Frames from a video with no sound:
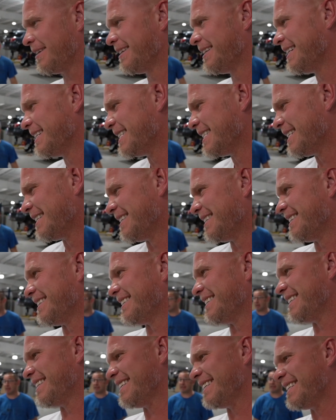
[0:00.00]
Way faster than I
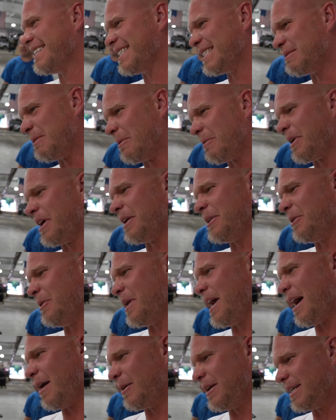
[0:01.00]
expected. So what we're gonna do
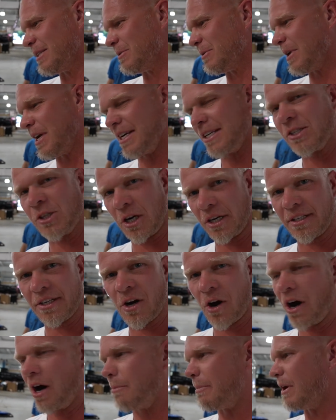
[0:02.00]
now is we're gonna start the
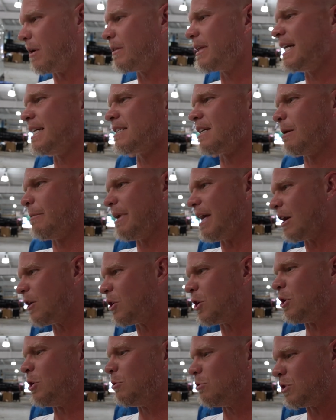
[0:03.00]
car up. I don't think it's gonna be a
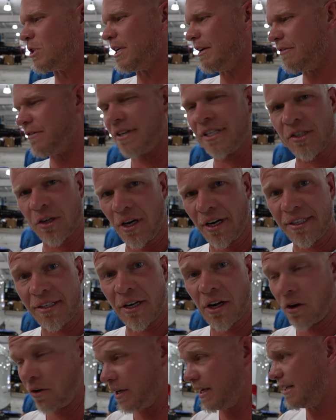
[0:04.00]
huge difference on a,
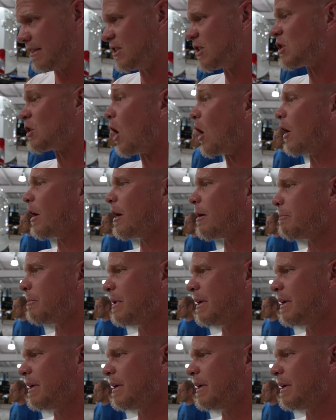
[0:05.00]
on a startup.